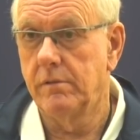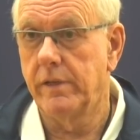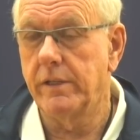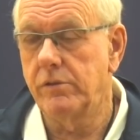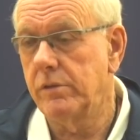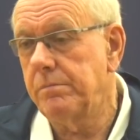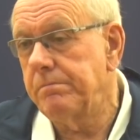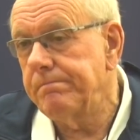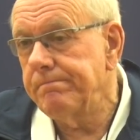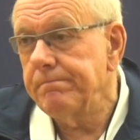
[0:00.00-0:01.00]
That's just
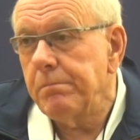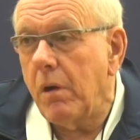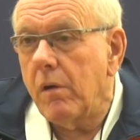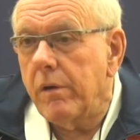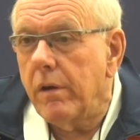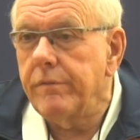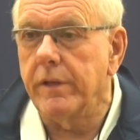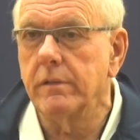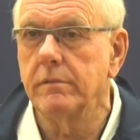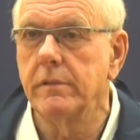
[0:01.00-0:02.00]
part of
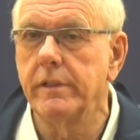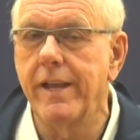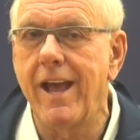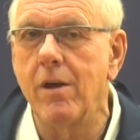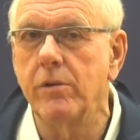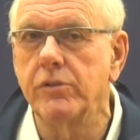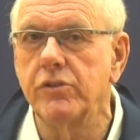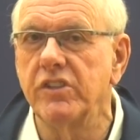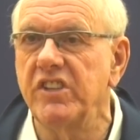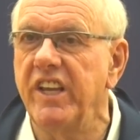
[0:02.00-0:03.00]
it. Now
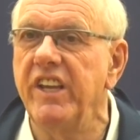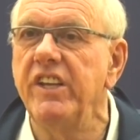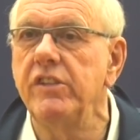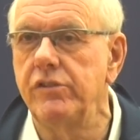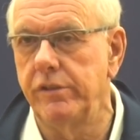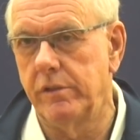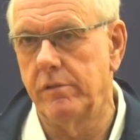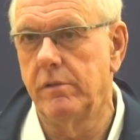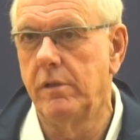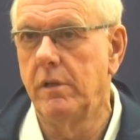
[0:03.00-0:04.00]
it's just
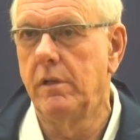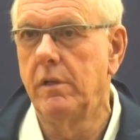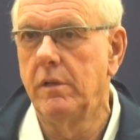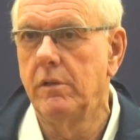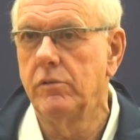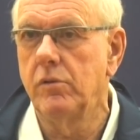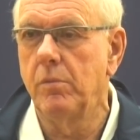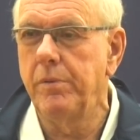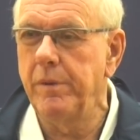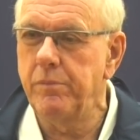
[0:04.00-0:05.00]
easier.
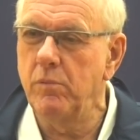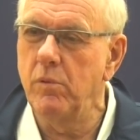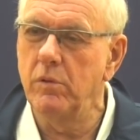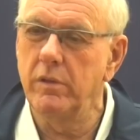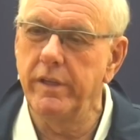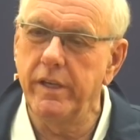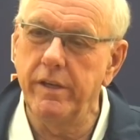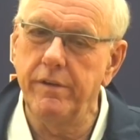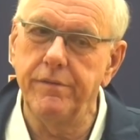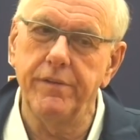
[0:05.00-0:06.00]
So people will
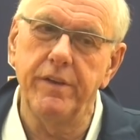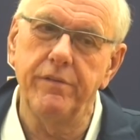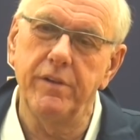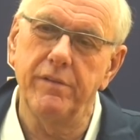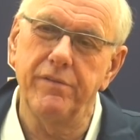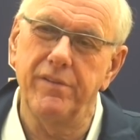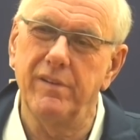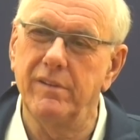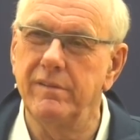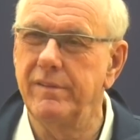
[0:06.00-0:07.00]
leave even if
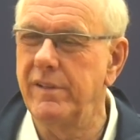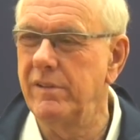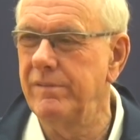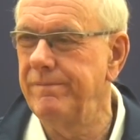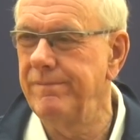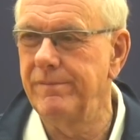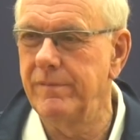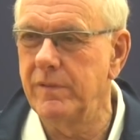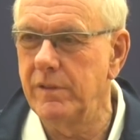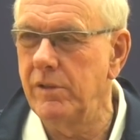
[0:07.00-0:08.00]
they're,
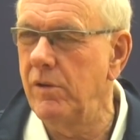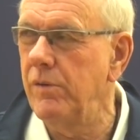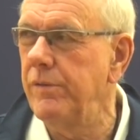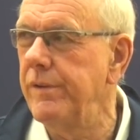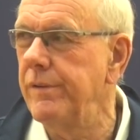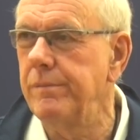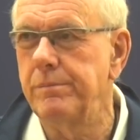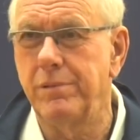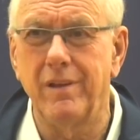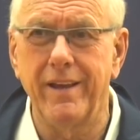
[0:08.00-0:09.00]
you know, they're
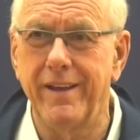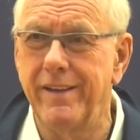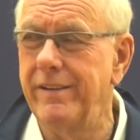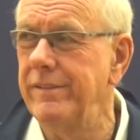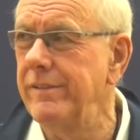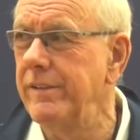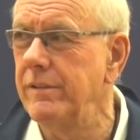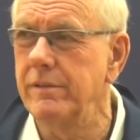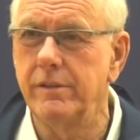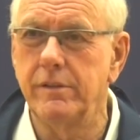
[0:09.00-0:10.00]
playing and
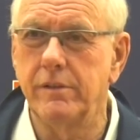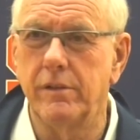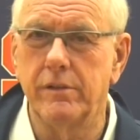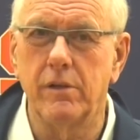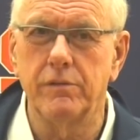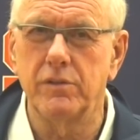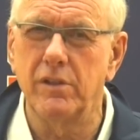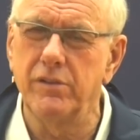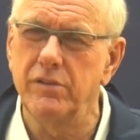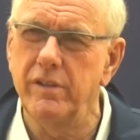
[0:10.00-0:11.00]
they all of a
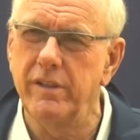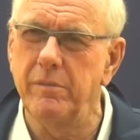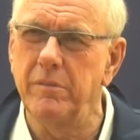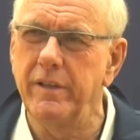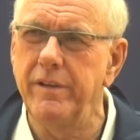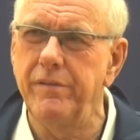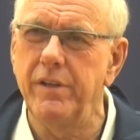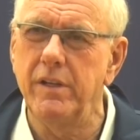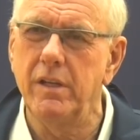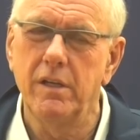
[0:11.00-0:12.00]
sudden you see them
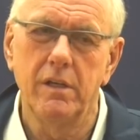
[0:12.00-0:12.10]
leaving.